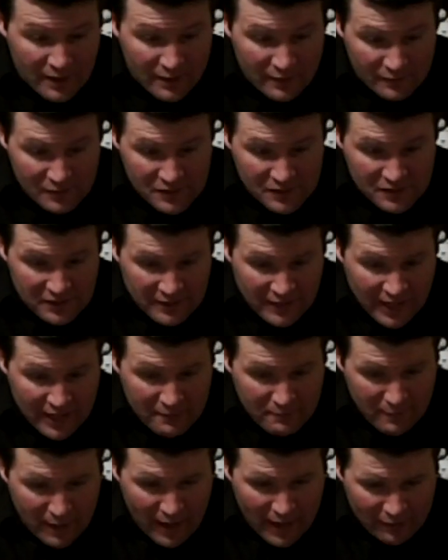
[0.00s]
This is
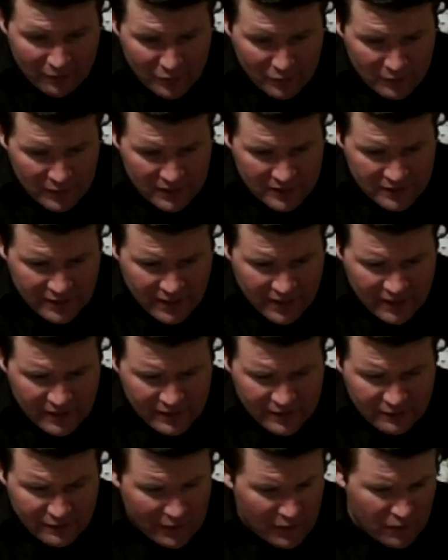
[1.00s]
again Matthew, and he
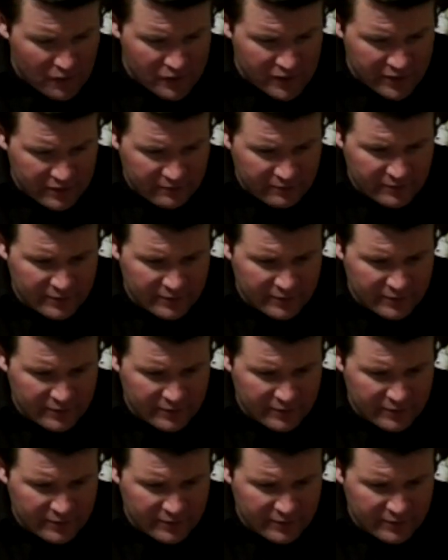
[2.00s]
says, Fears,